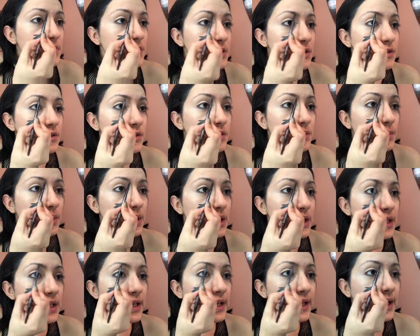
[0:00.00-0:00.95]
So you want
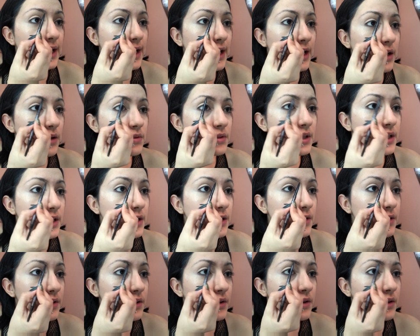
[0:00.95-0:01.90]
to like outline
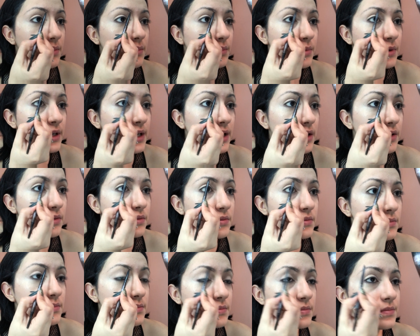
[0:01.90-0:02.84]
your brow.
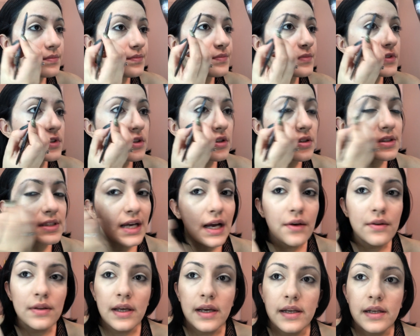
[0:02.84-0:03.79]
Just
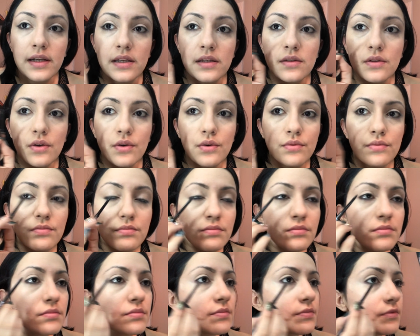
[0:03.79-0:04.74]
outline it. Don't
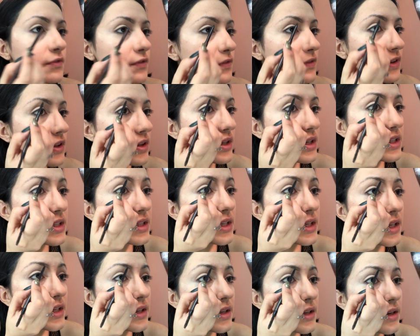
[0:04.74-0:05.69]
fill
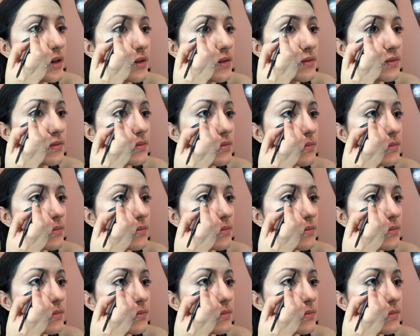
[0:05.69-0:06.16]
anything in yet.